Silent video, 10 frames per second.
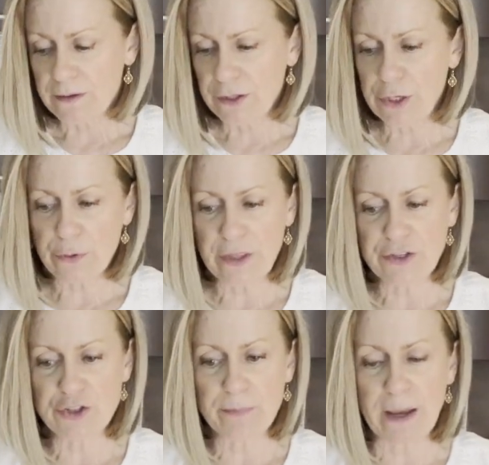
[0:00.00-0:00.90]
you know,
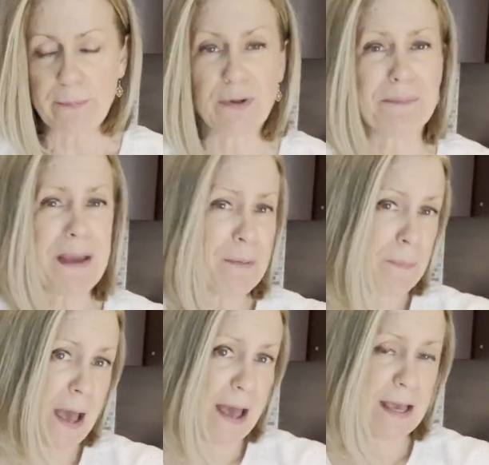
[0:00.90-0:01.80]
that you might put in a paper
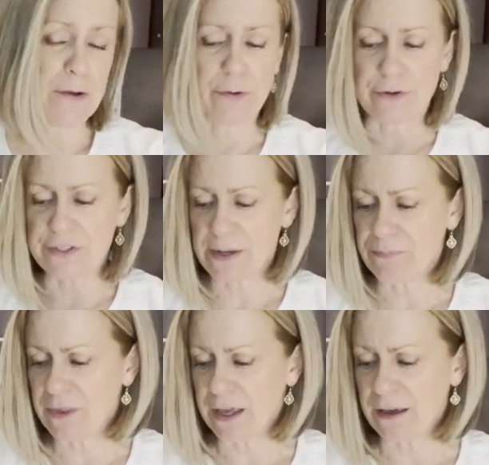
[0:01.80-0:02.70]
bag or
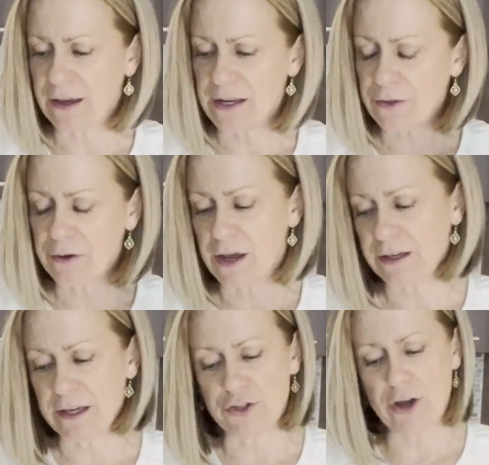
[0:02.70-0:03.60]
something, another kind
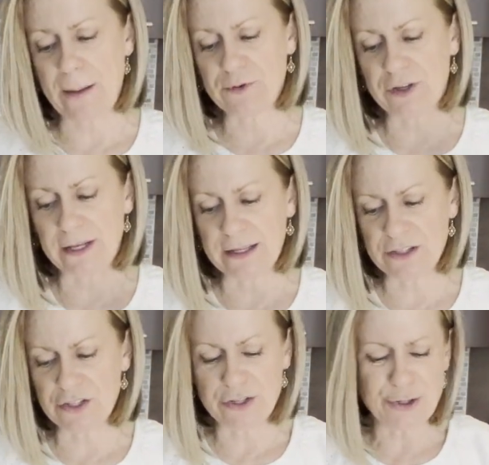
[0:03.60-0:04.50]
of contraption.
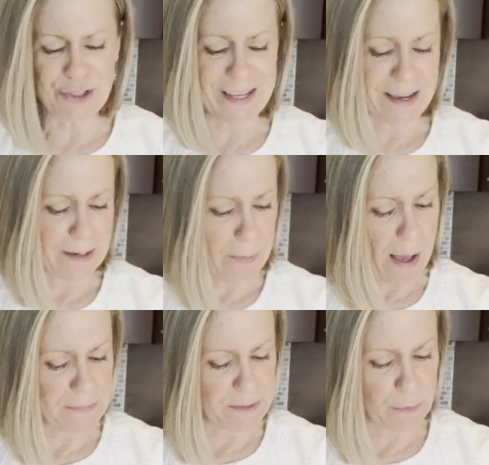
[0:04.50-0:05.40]
It usually kind of
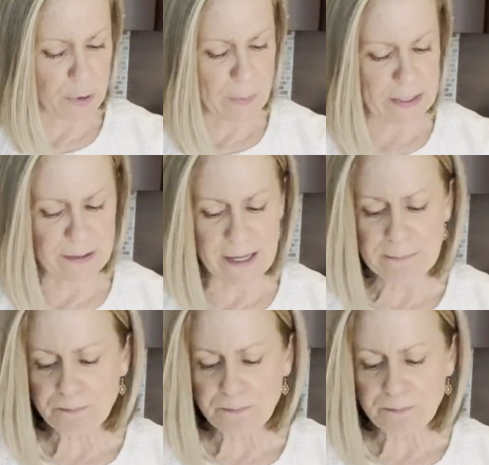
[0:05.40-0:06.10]
pops more quickly.